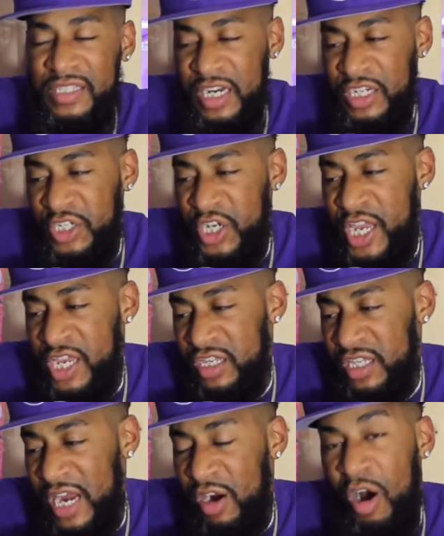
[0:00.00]
and a
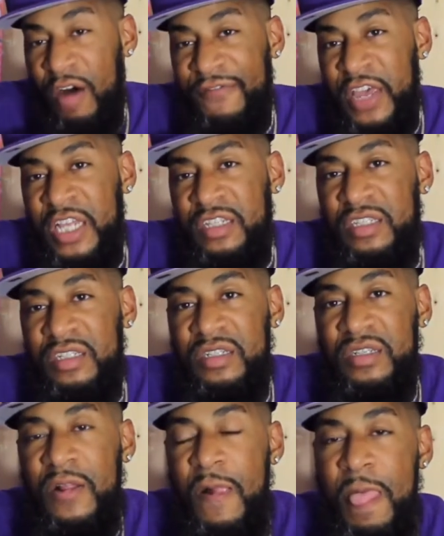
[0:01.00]
genius at offense.
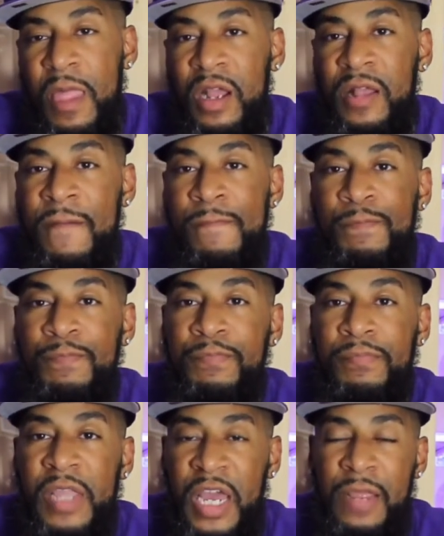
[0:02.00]

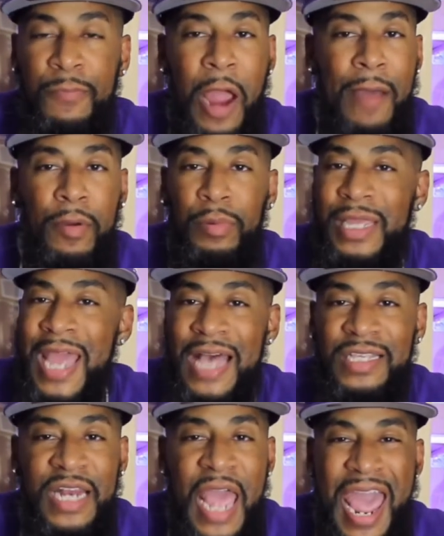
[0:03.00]
And he probably
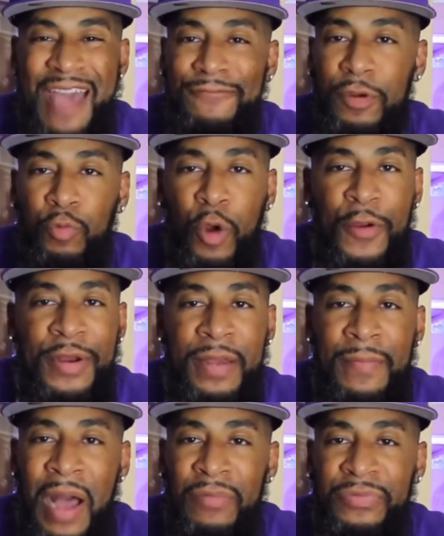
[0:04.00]
hasn't ever worried
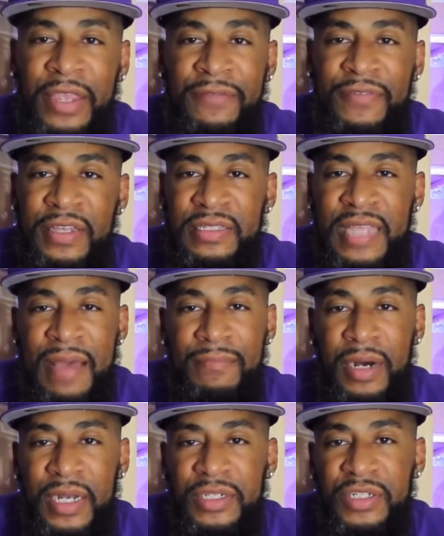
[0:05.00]
about defense that
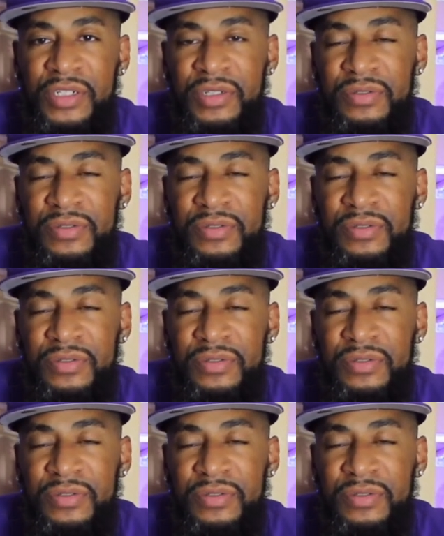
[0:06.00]
much.